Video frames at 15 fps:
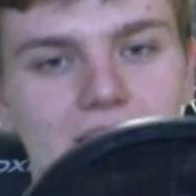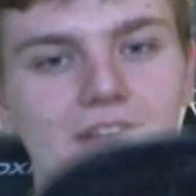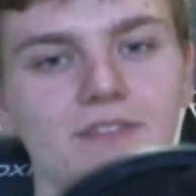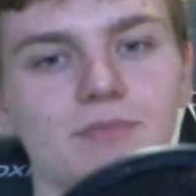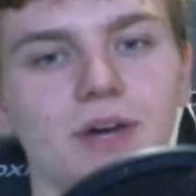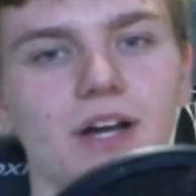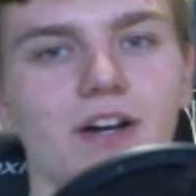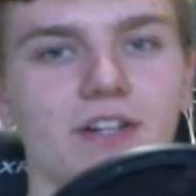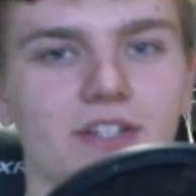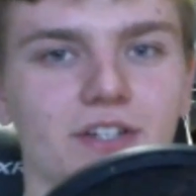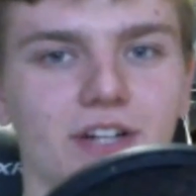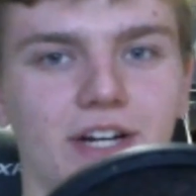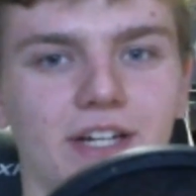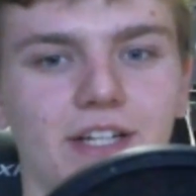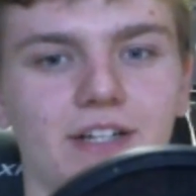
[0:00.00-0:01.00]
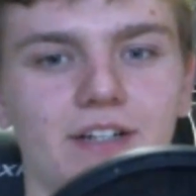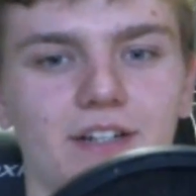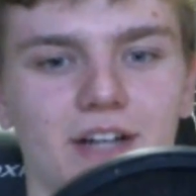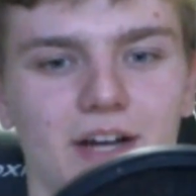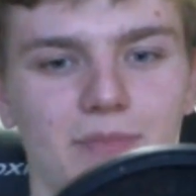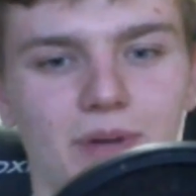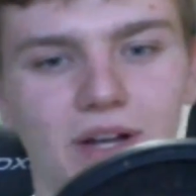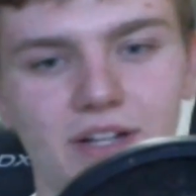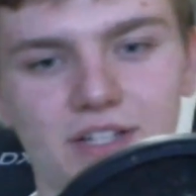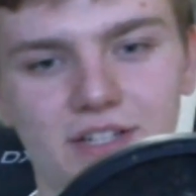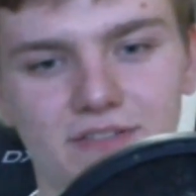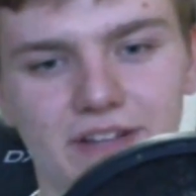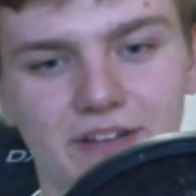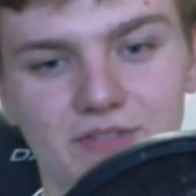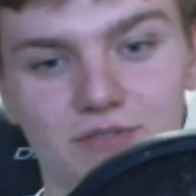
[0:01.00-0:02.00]
gives modders a good idea. I apologize
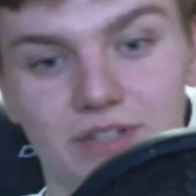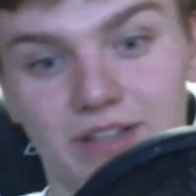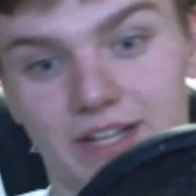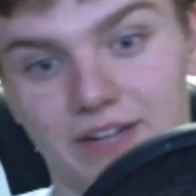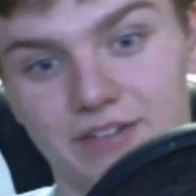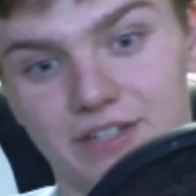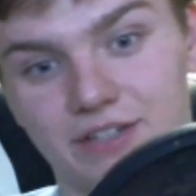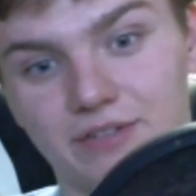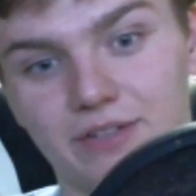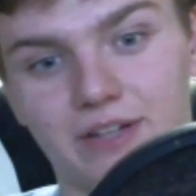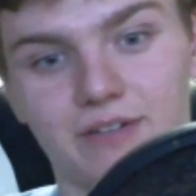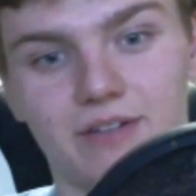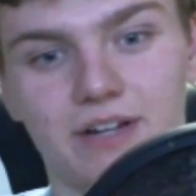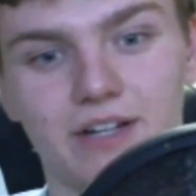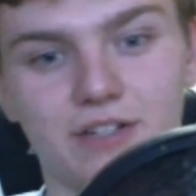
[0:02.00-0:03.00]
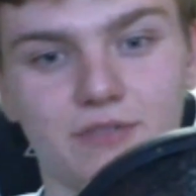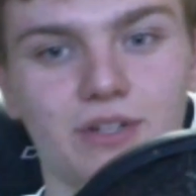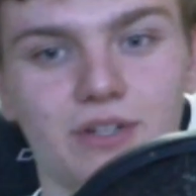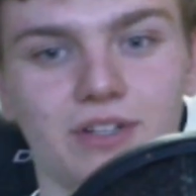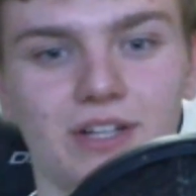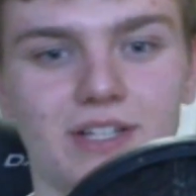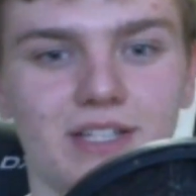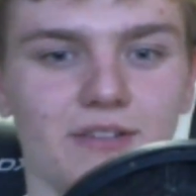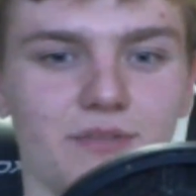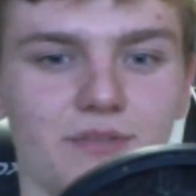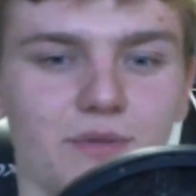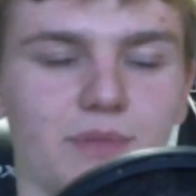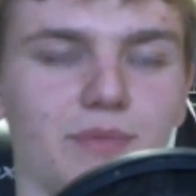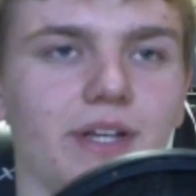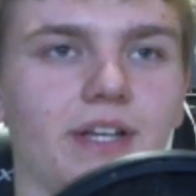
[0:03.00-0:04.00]
if that was really loud to you. I just realized that was
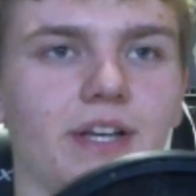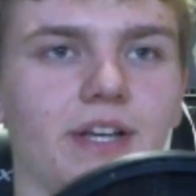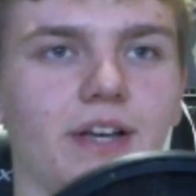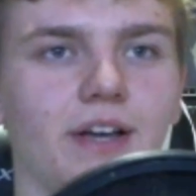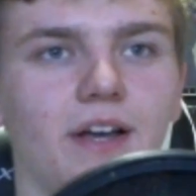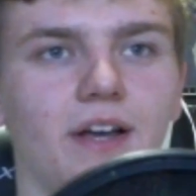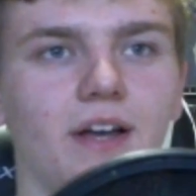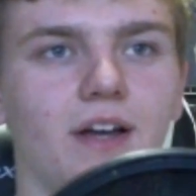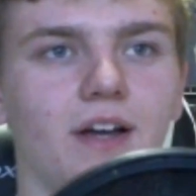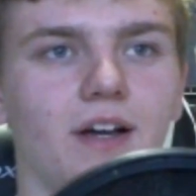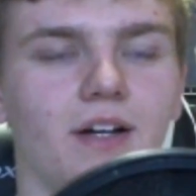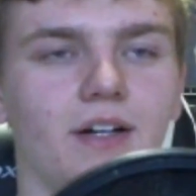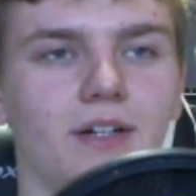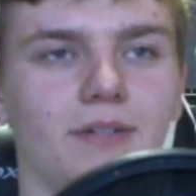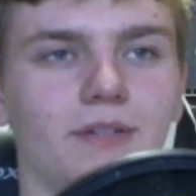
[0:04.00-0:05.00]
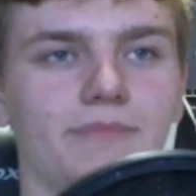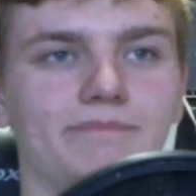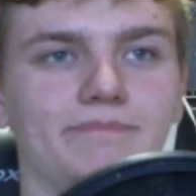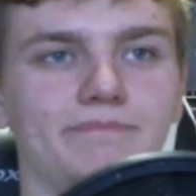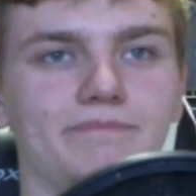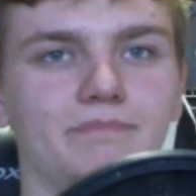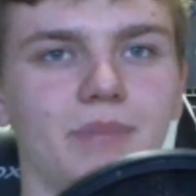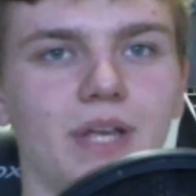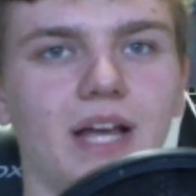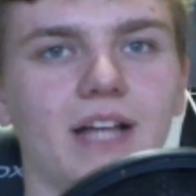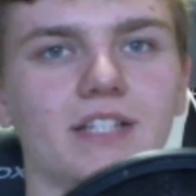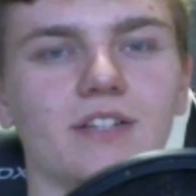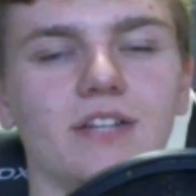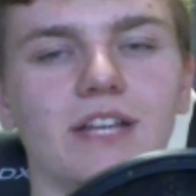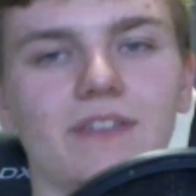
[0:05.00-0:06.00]
with the mic. But
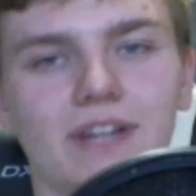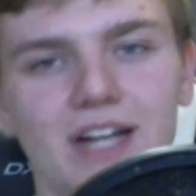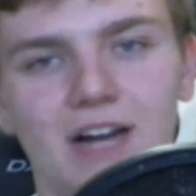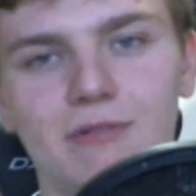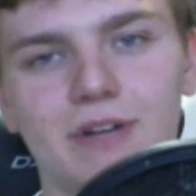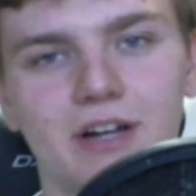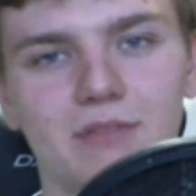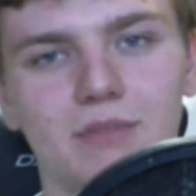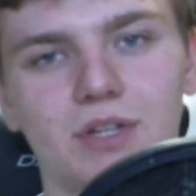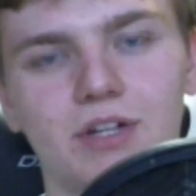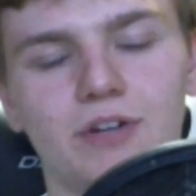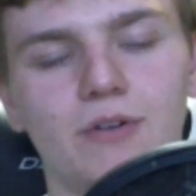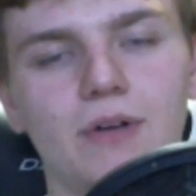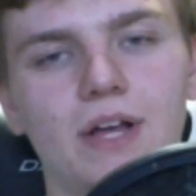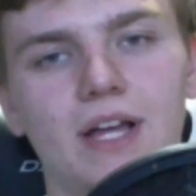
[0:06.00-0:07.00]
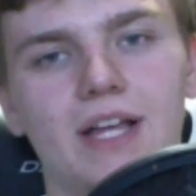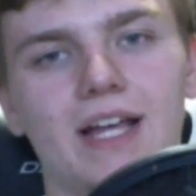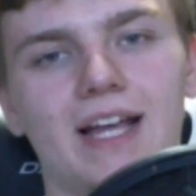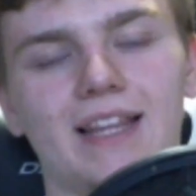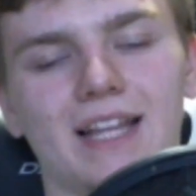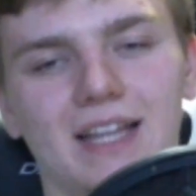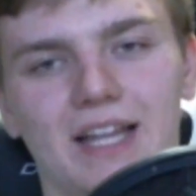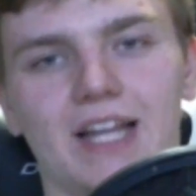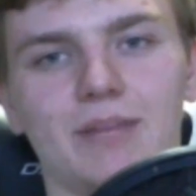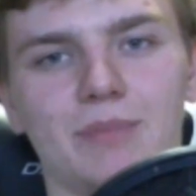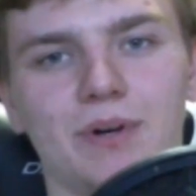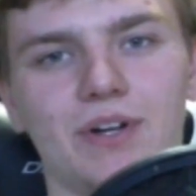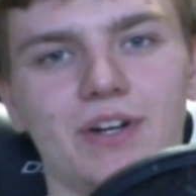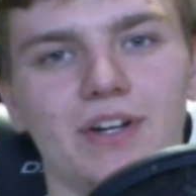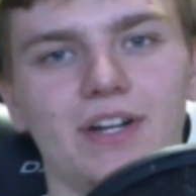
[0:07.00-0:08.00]
yeah, so leave a comment down below. Hit that like
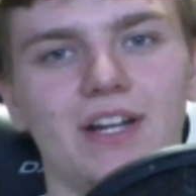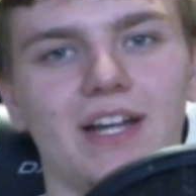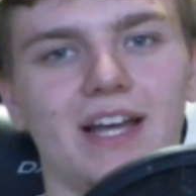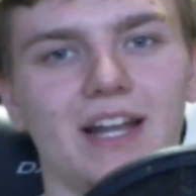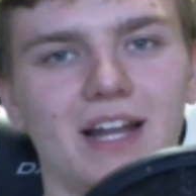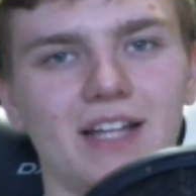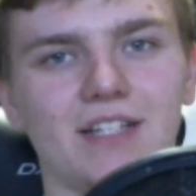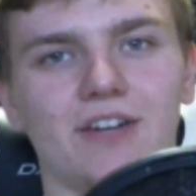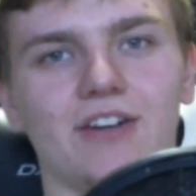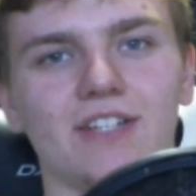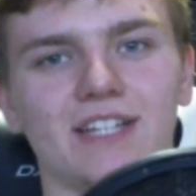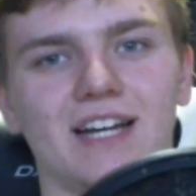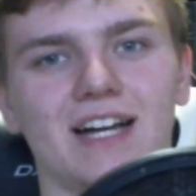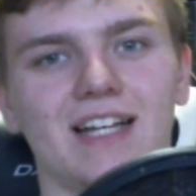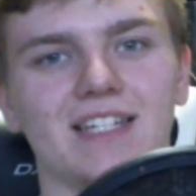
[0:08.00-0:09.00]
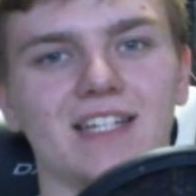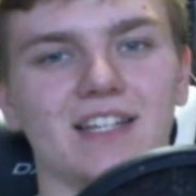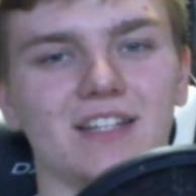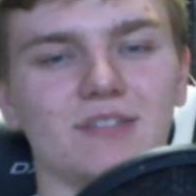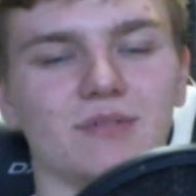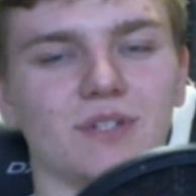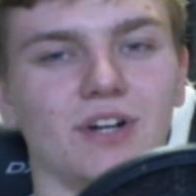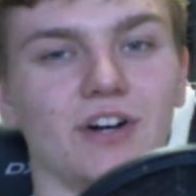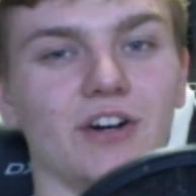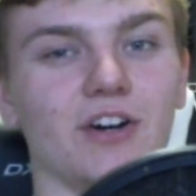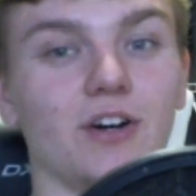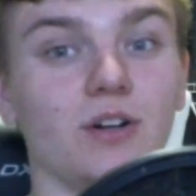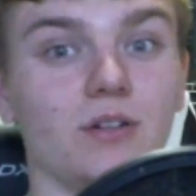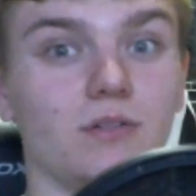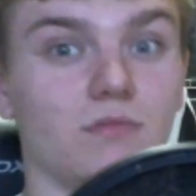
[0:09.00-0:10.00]
button. And as always, guys, this was
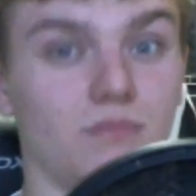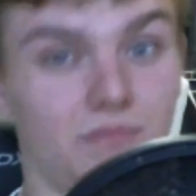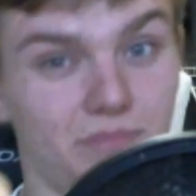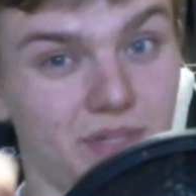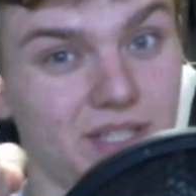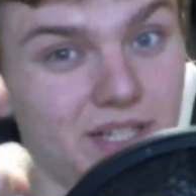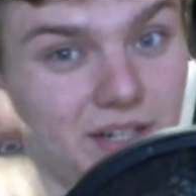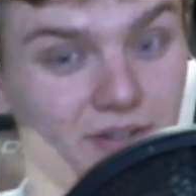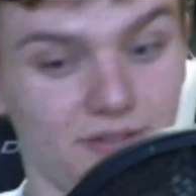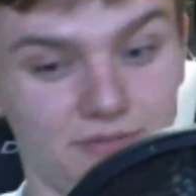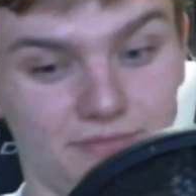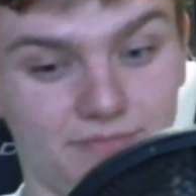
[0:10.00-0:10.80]
Carter. Peace out.